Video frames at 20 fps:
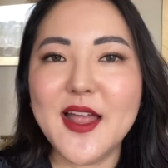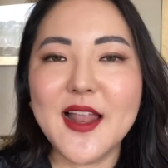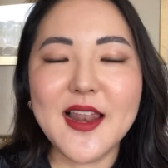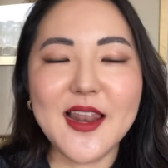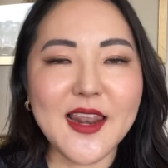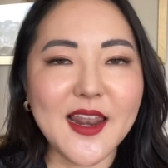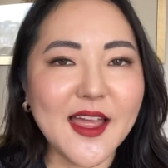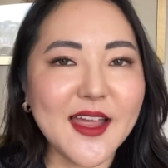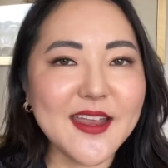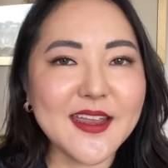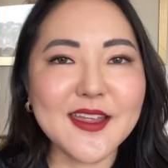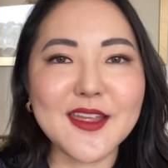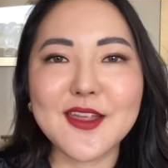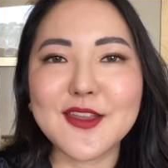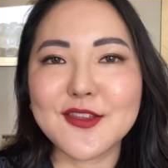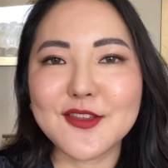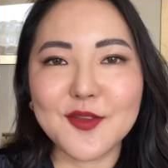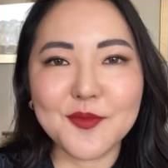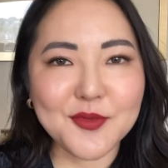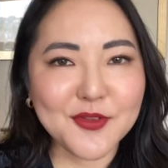like,
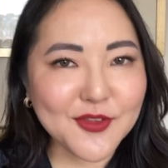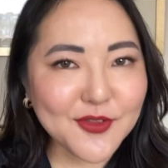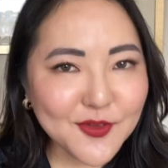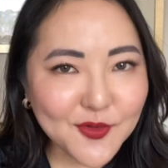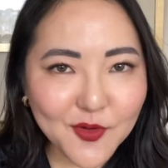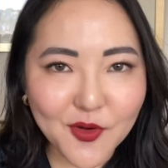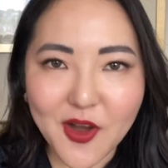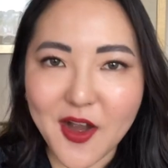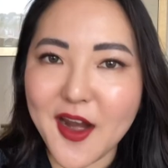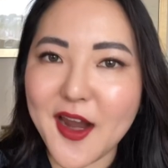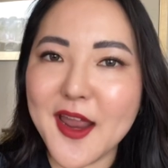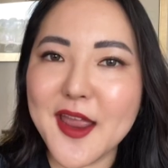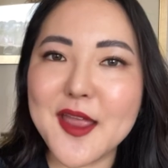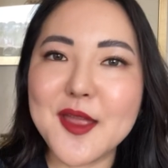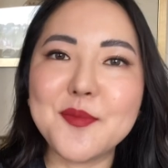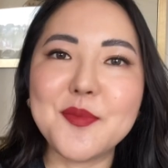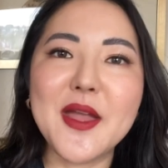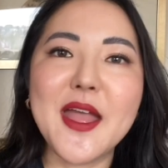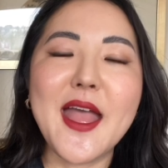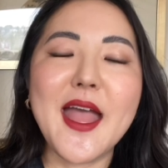
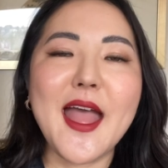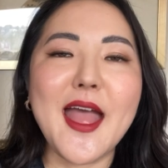subscribe,